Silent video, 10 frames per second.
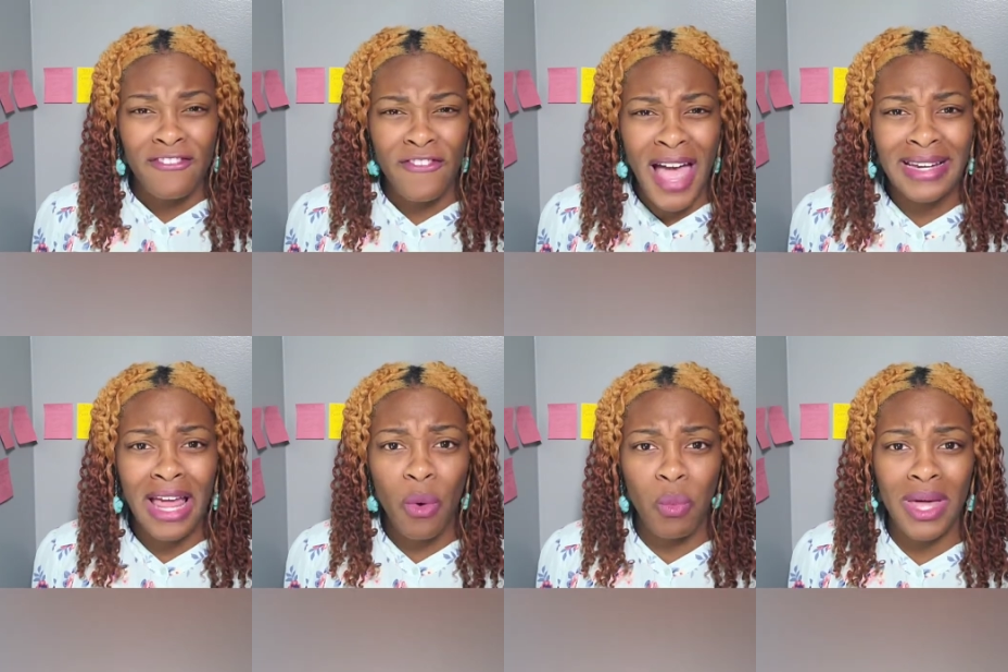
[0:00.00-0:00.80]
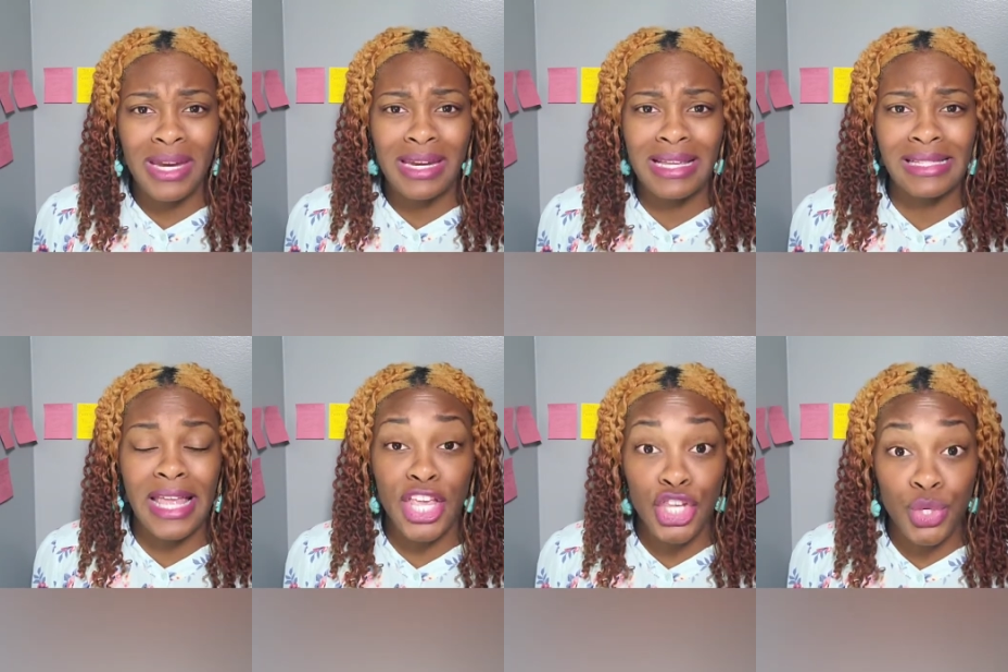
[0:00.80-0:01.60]
Find out what it is
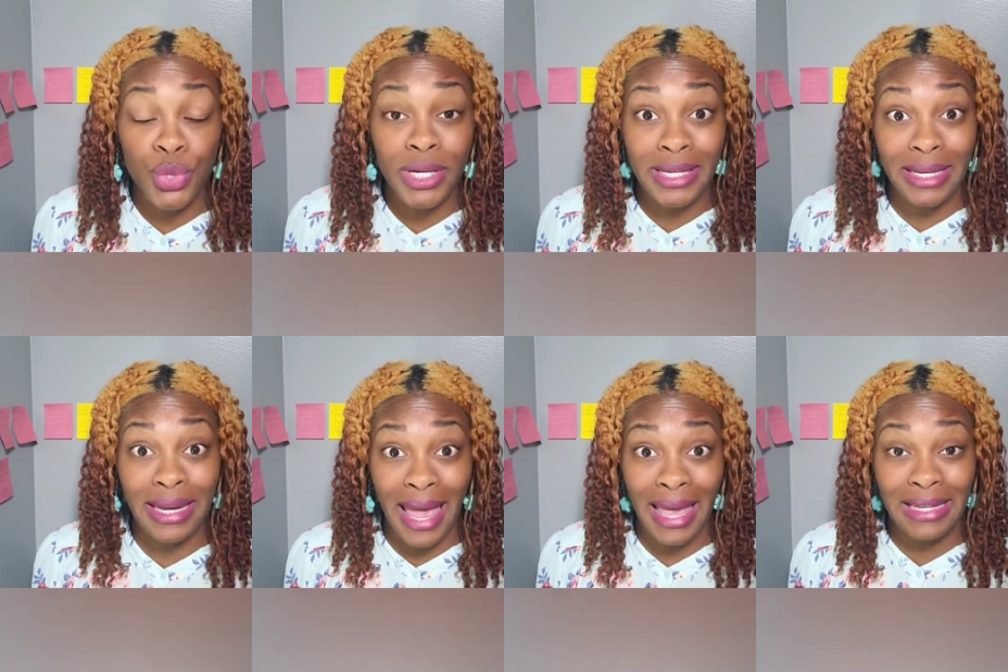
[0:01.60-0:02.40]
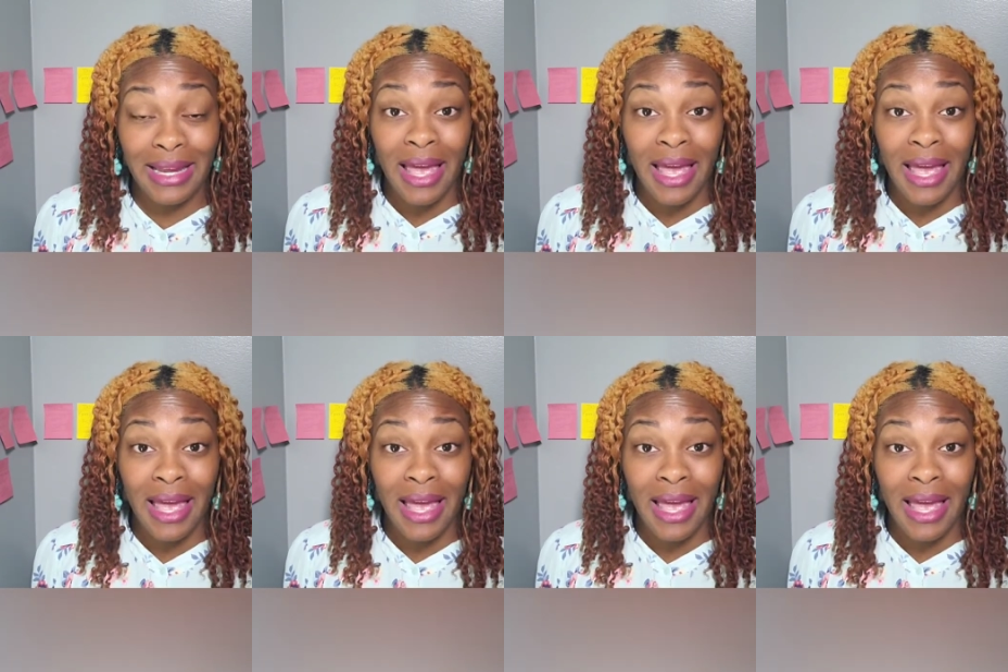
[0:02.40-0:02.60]
that you're good at.